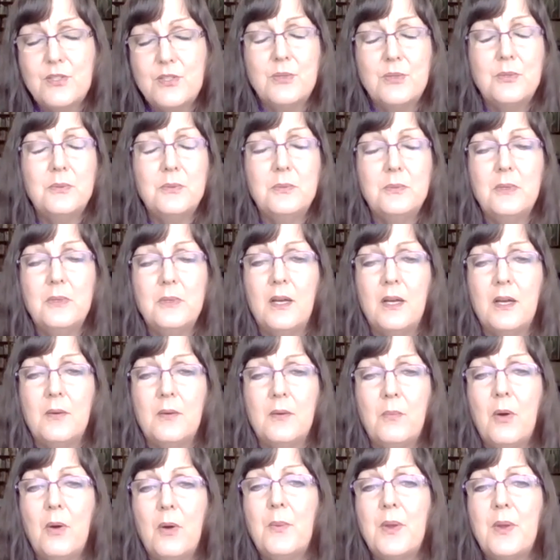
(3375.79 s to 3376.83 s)
to
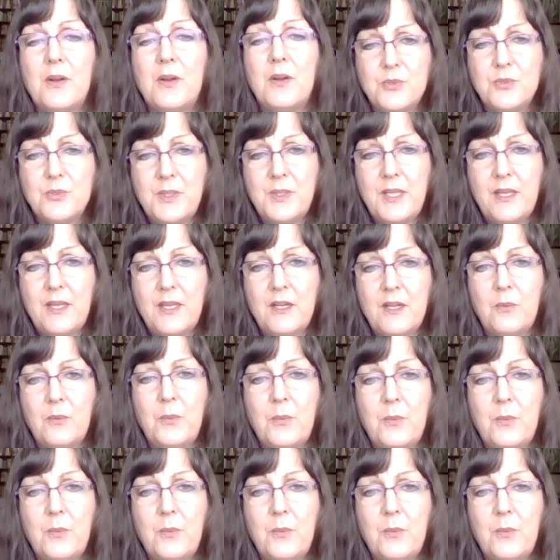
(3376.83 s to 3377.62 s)
what we are doing here.